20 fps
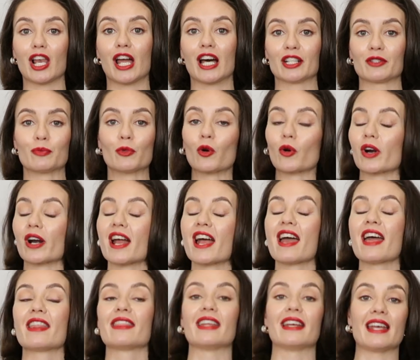a lot more
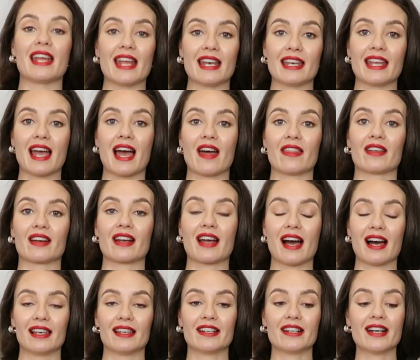than any other
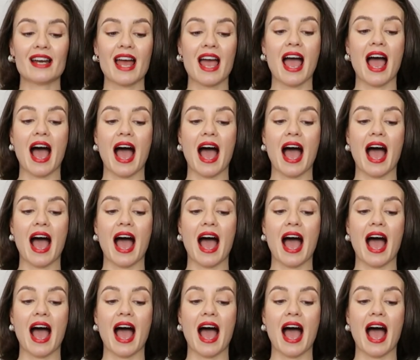color.